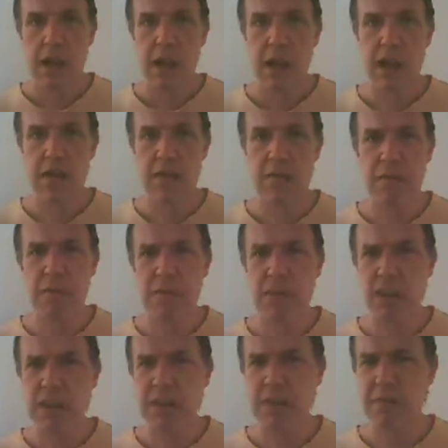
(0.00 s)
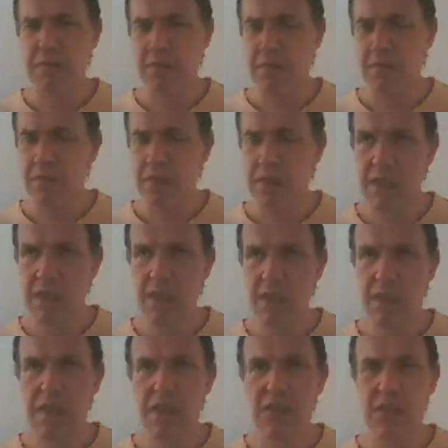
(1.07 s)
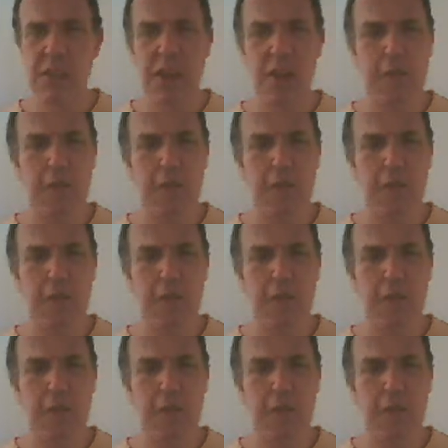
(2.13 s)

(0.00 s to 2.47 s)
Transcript: have, let's say,